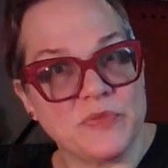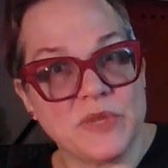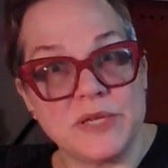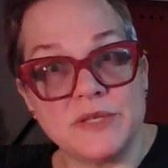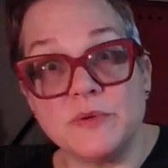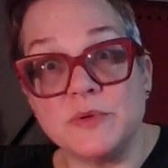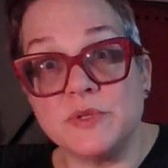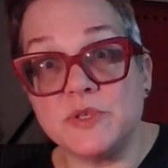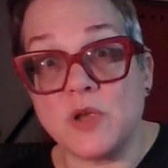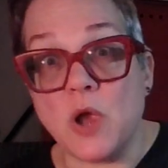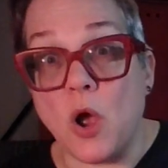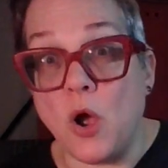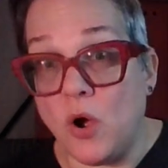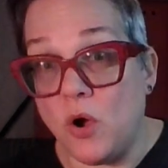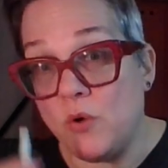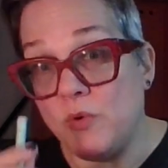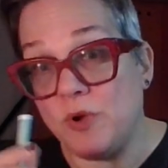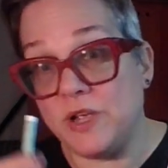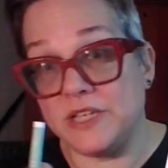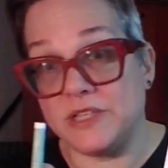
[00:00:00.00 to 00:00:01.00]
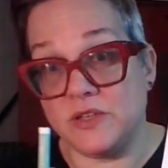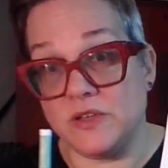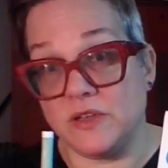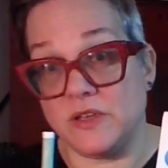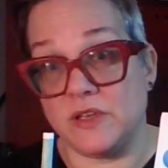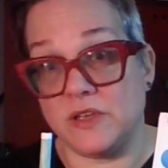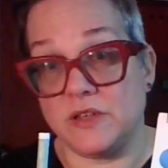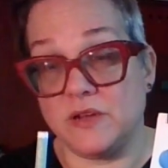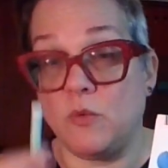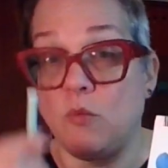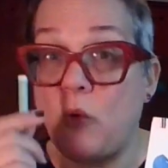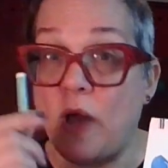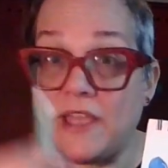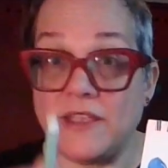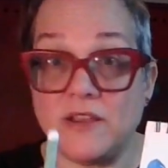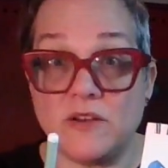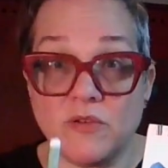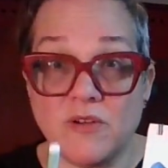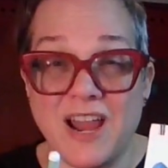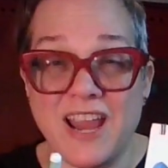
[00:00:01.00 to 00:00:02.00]
So it's always good. A
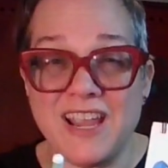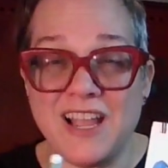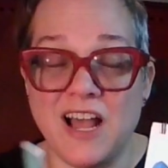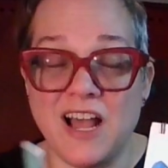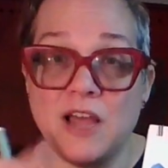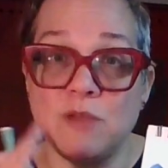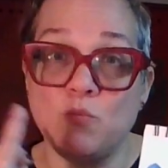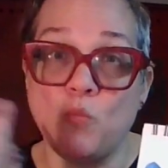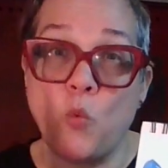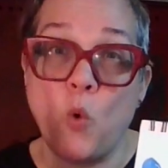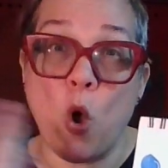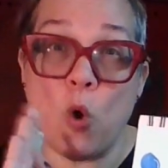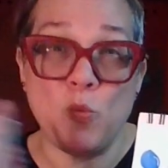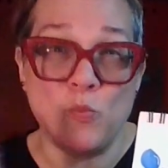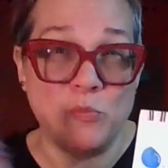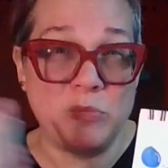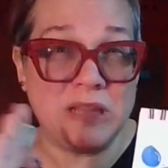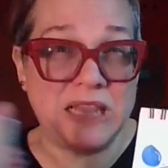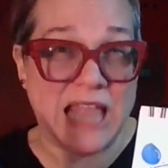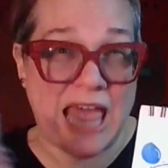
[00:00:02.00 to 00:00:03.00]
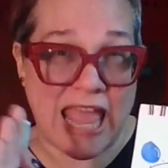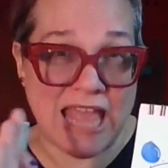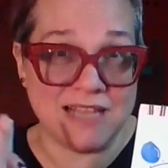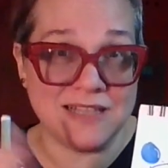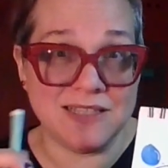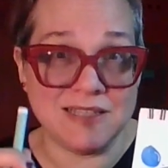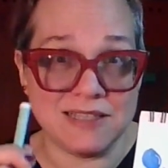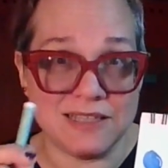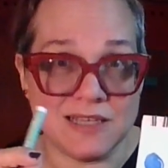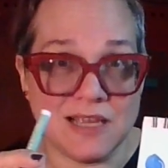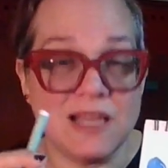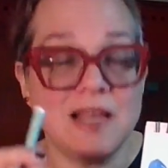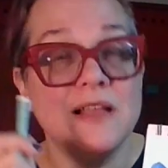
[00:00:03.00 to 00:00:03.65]
white crayon won't blend